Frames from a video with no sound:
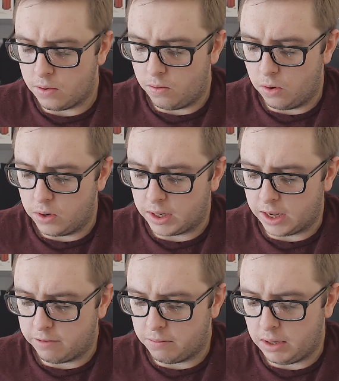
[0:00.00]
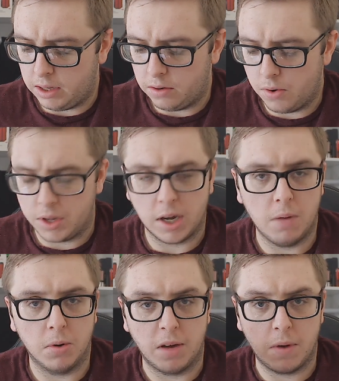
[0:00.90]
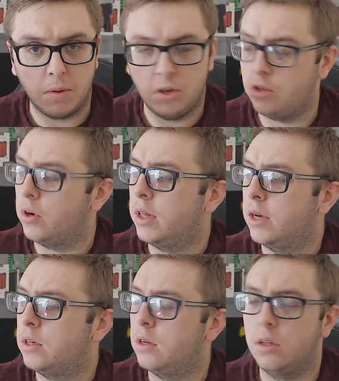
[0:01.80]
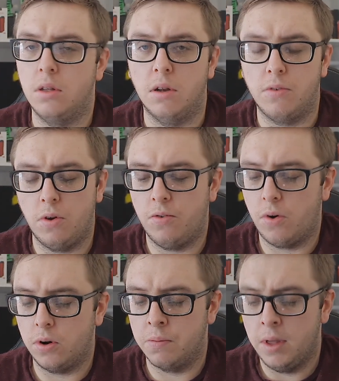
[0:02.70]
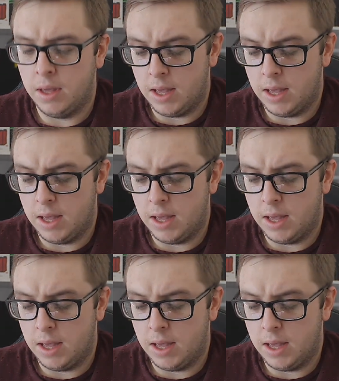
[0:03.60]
Ronnie Campbell gave me a wee shot of this to review for him,